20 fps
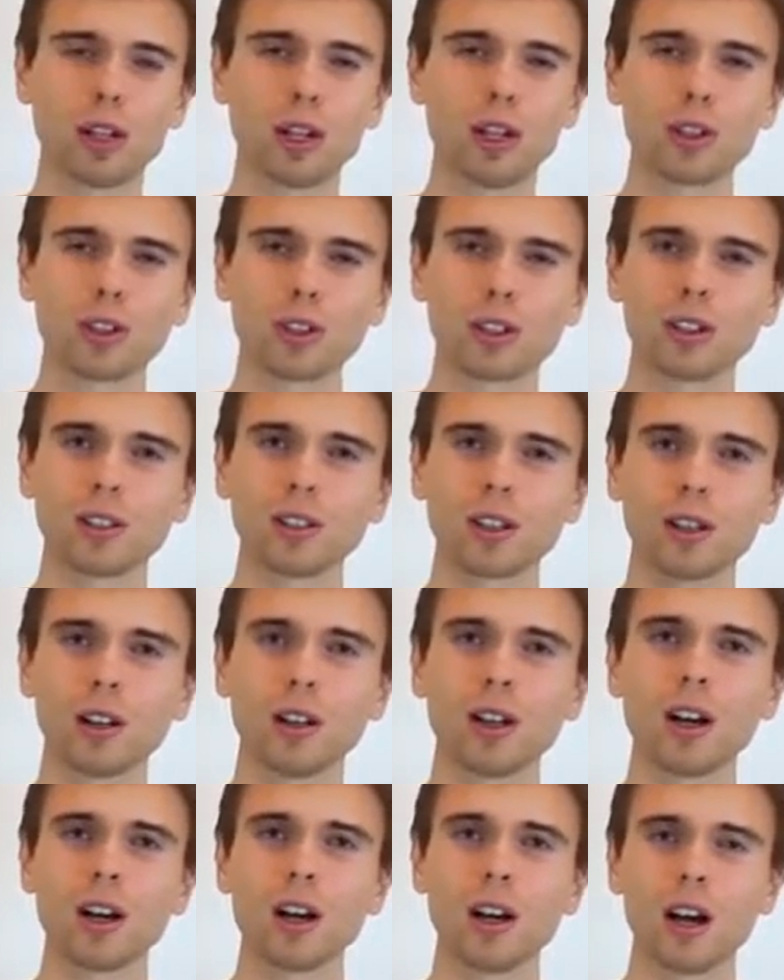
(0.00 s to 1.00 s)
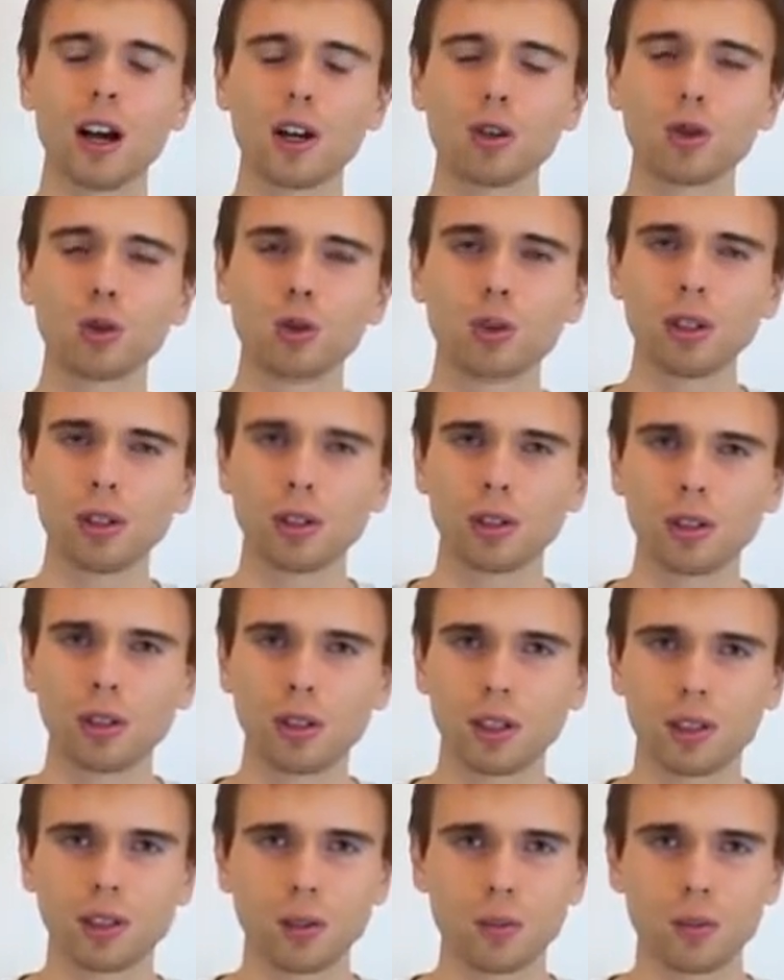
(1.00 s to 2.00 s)
it deeply, deeply on
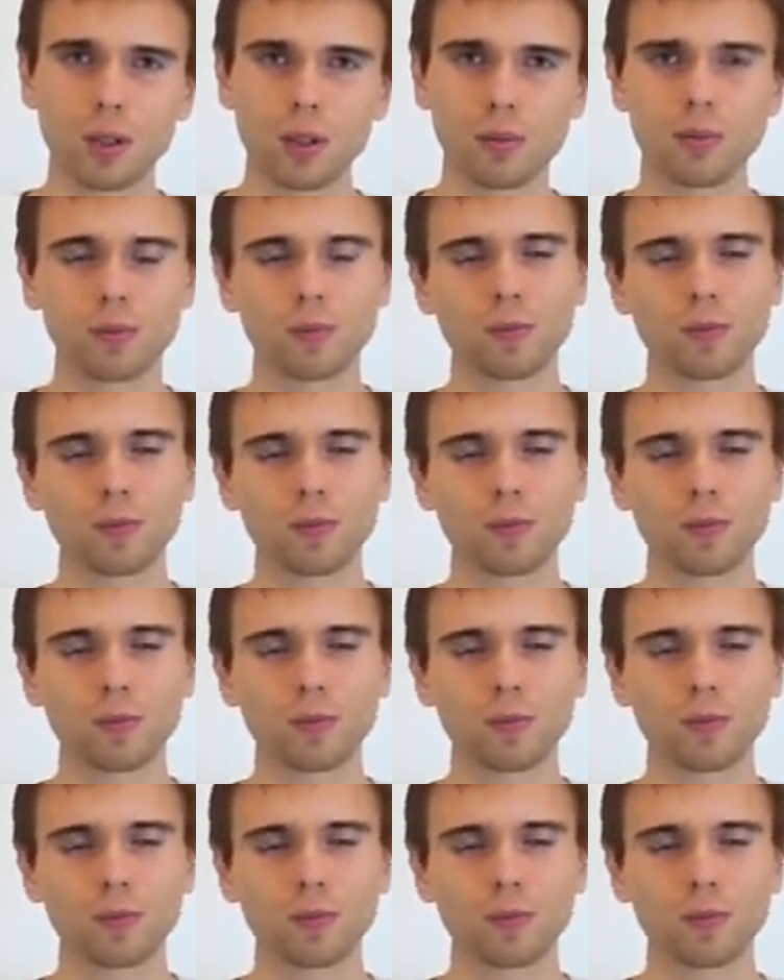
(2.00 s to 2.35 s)
yourself.